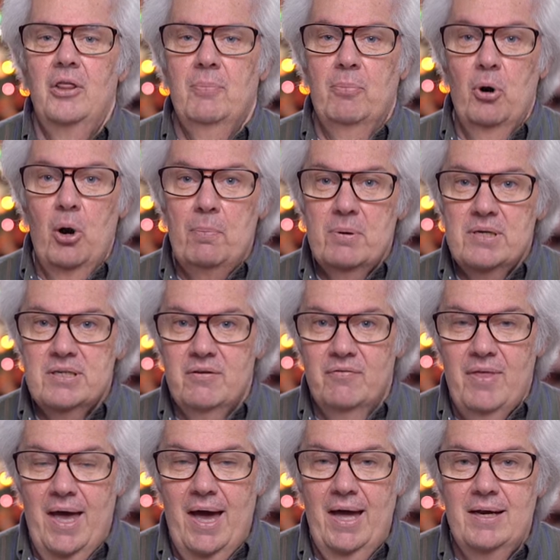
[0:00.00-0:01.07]
the purpose
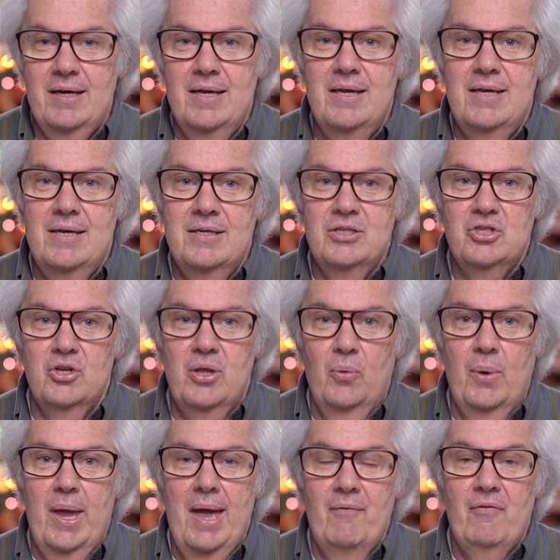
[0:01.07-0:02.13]
of that is so that
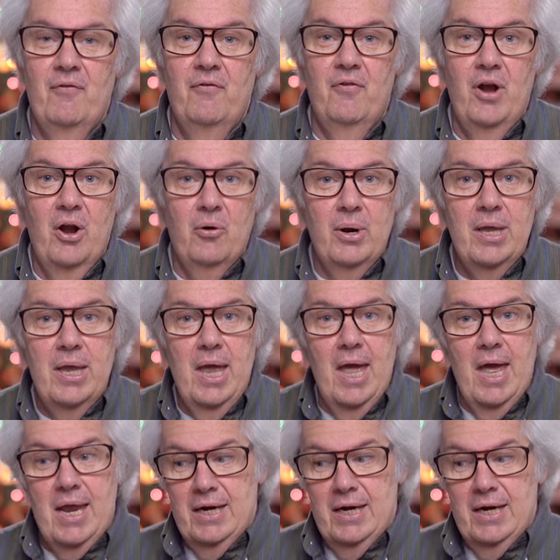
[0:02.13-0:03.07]
we have a very